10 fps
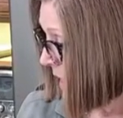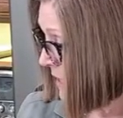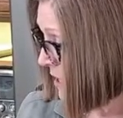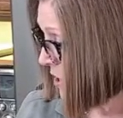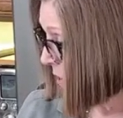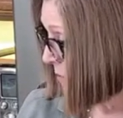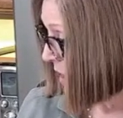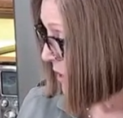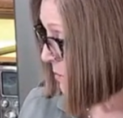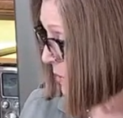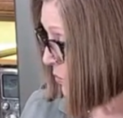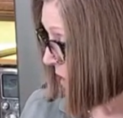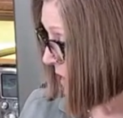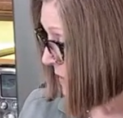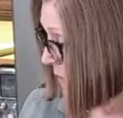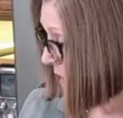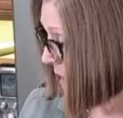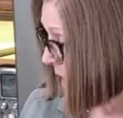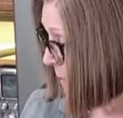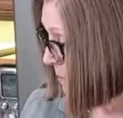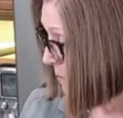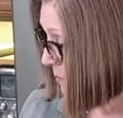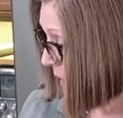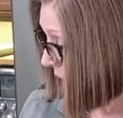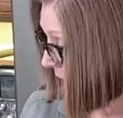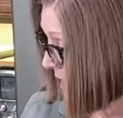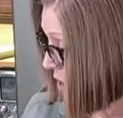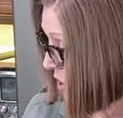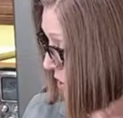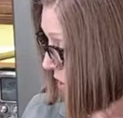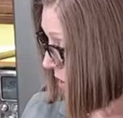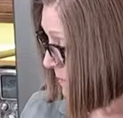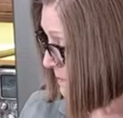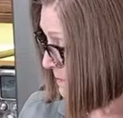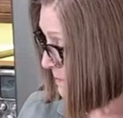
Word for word: And so I'm going to be running the blender.